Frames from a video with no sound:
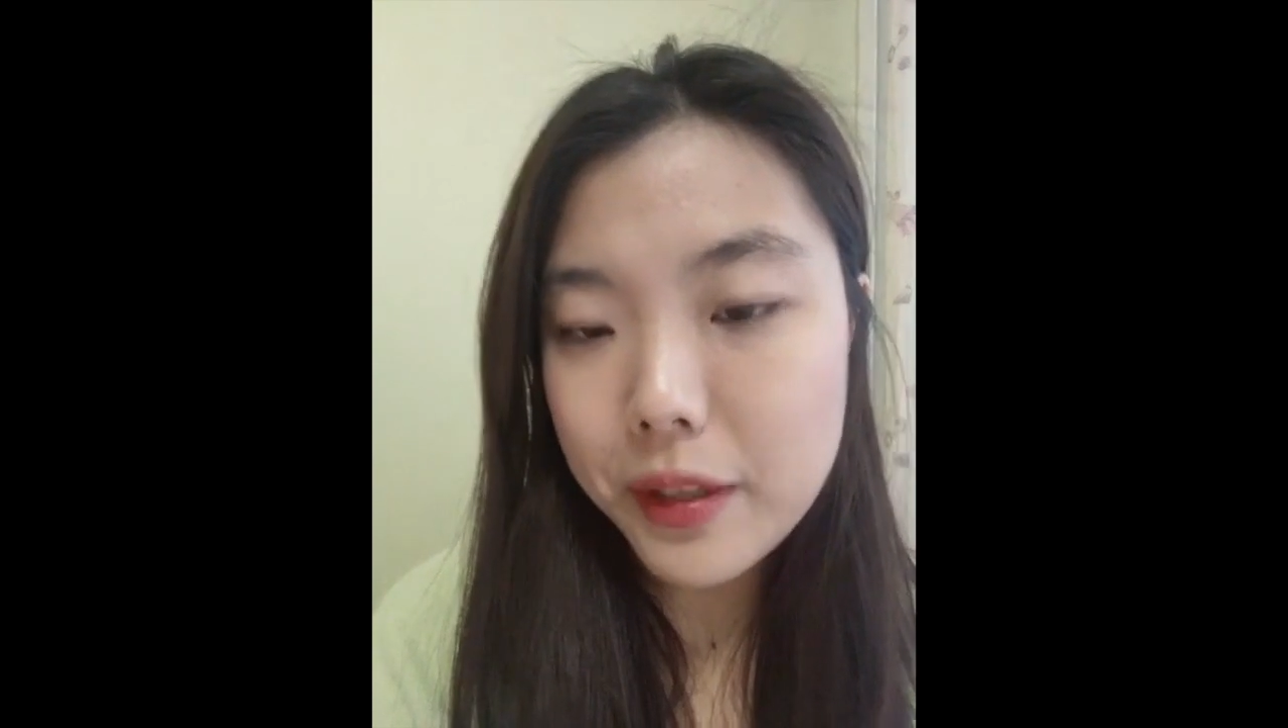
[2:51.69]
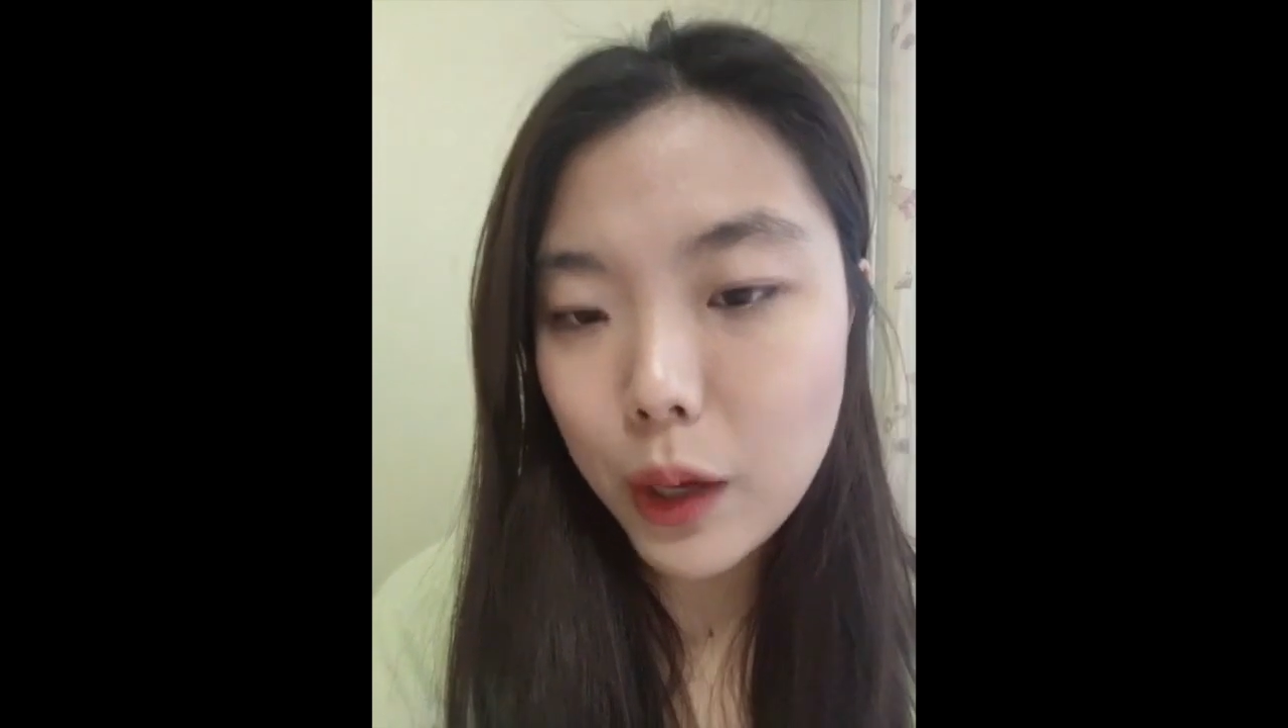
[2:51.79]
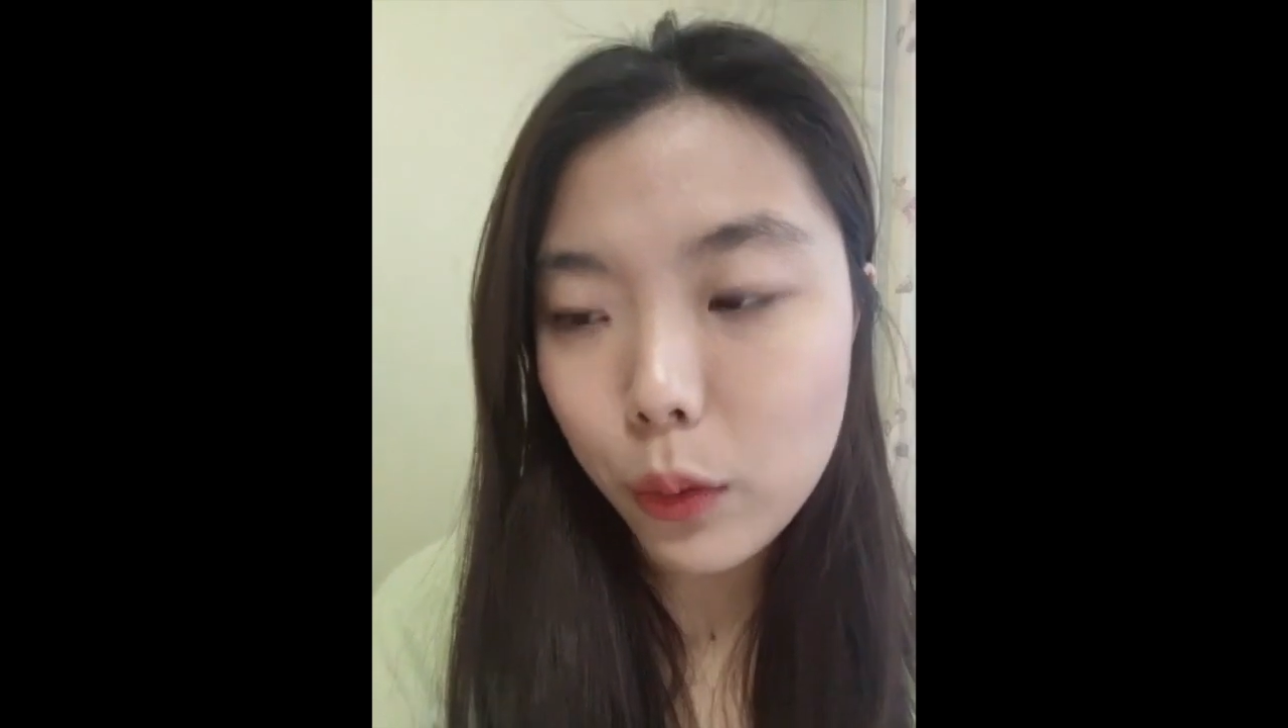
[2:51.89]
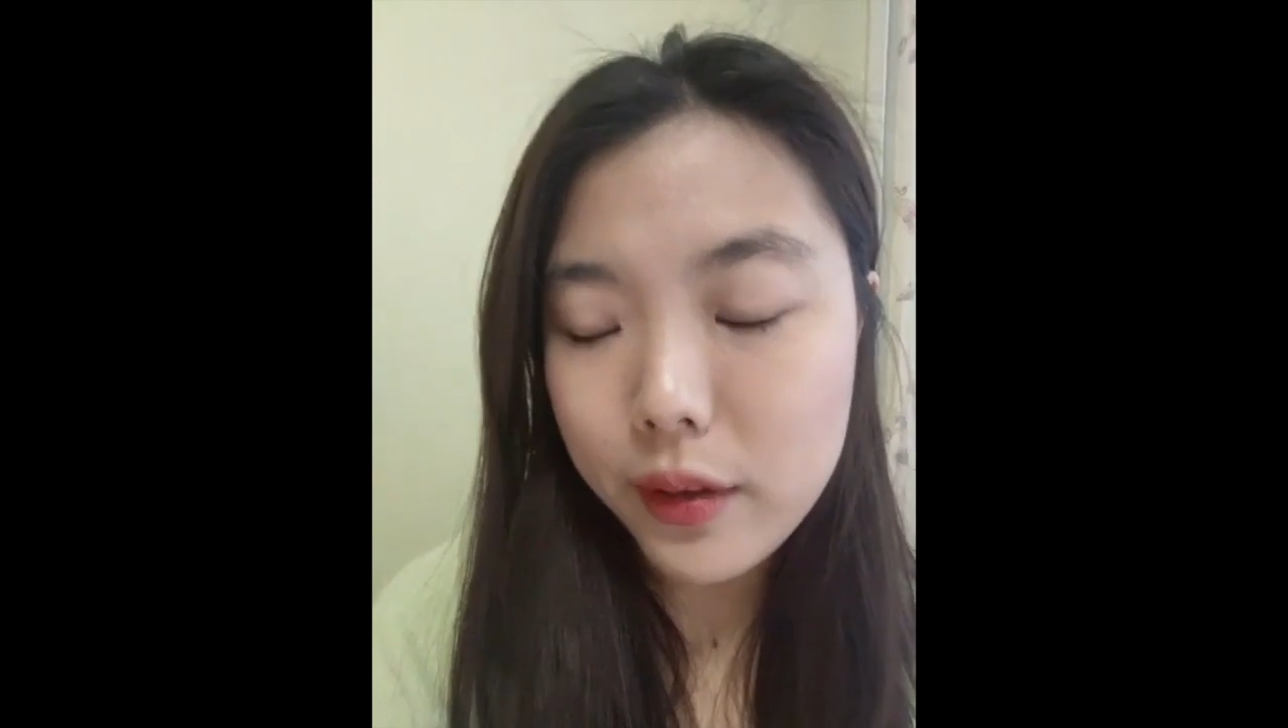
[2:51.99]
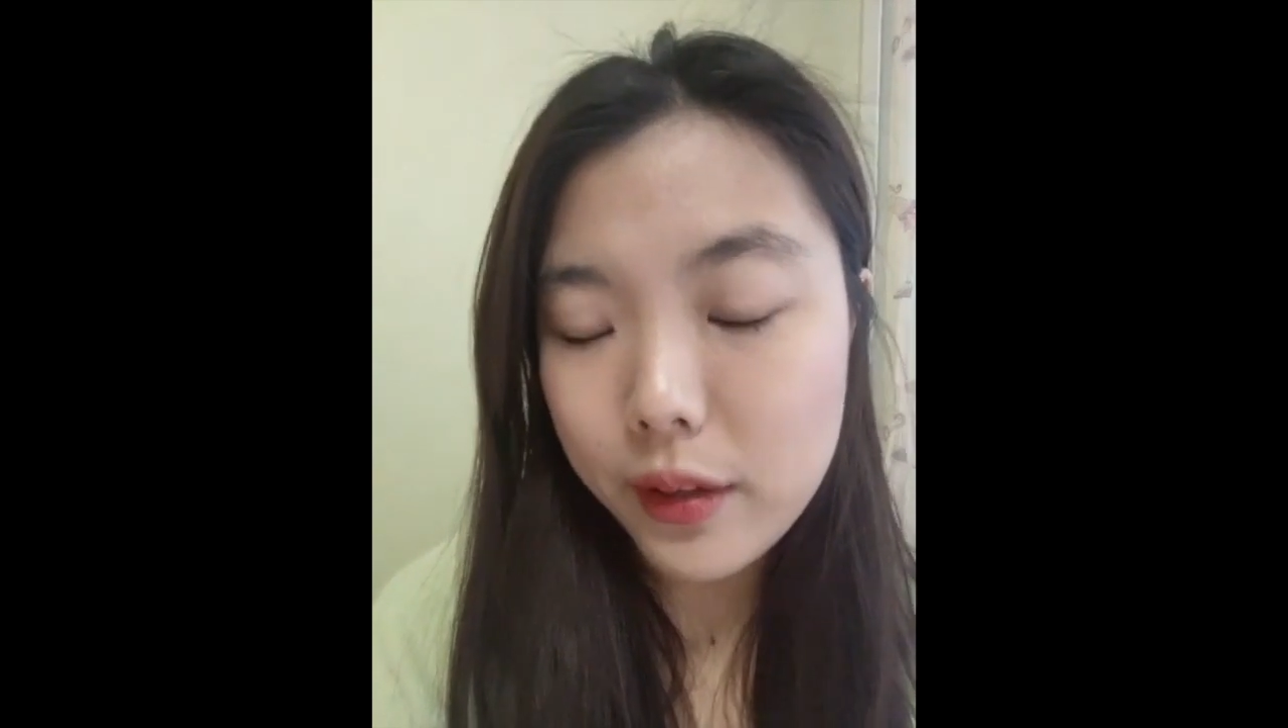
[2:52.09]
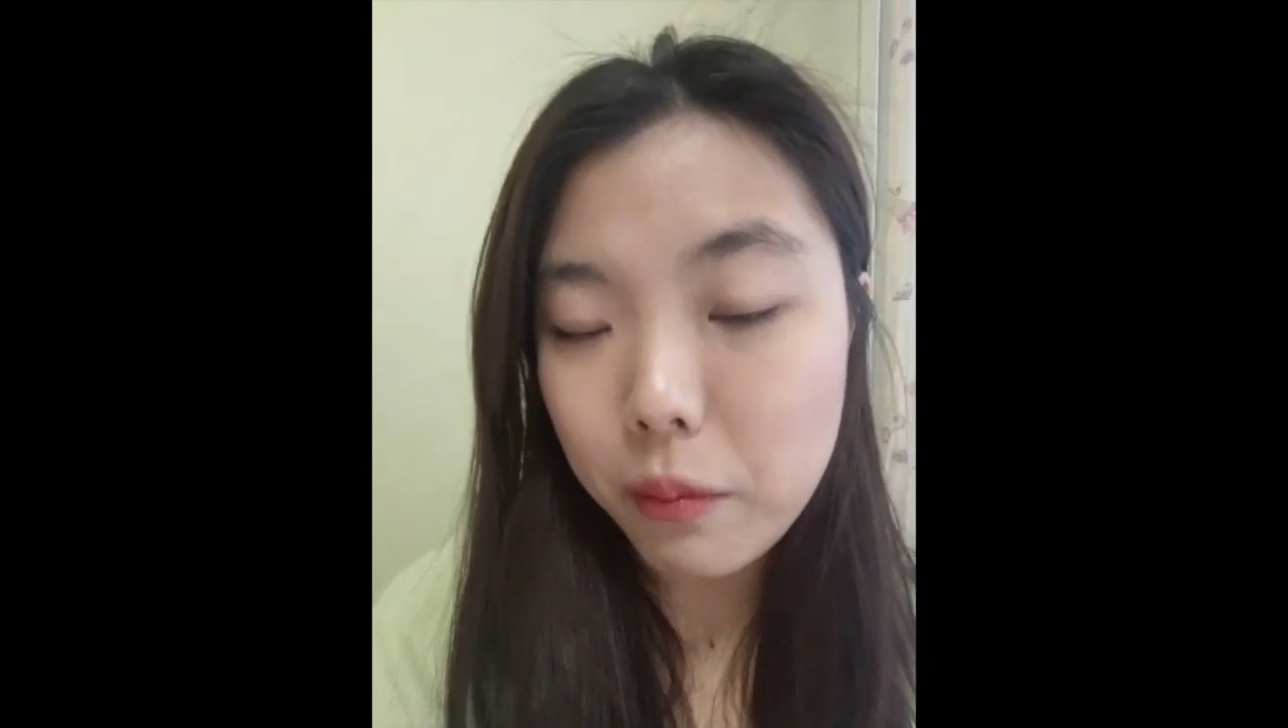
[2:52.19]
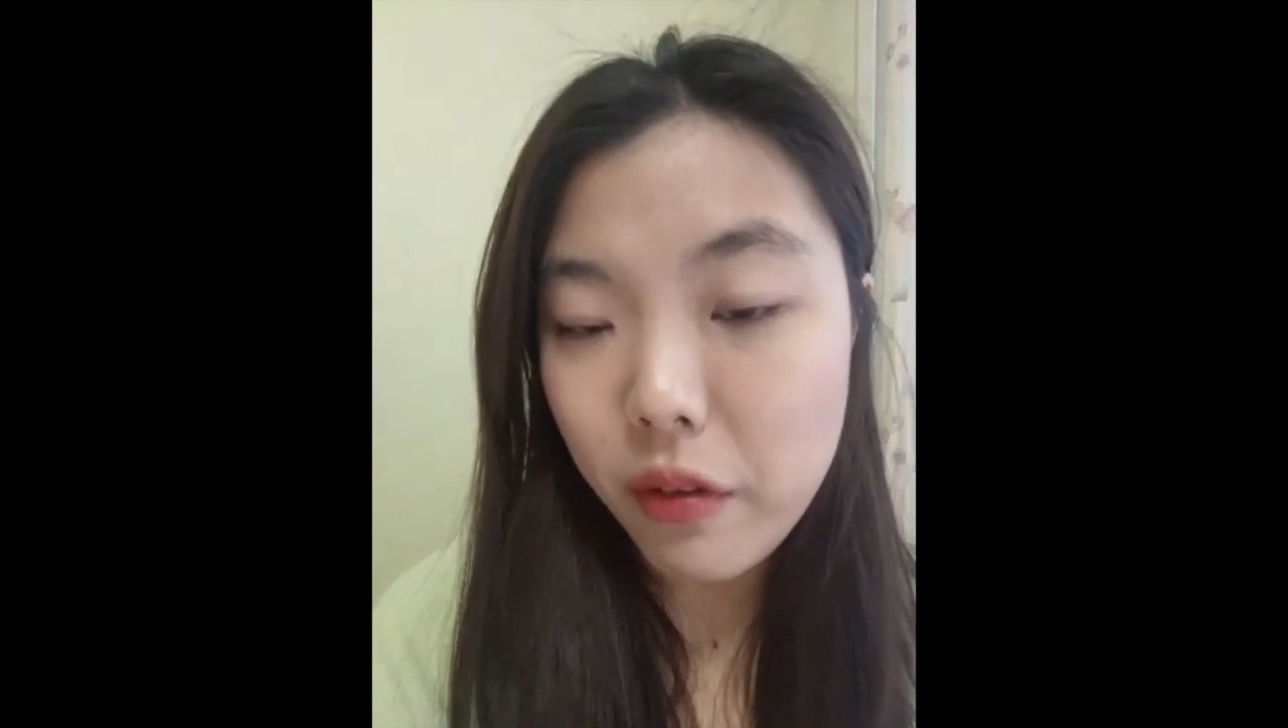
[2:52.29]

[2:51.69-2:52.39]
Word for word: that was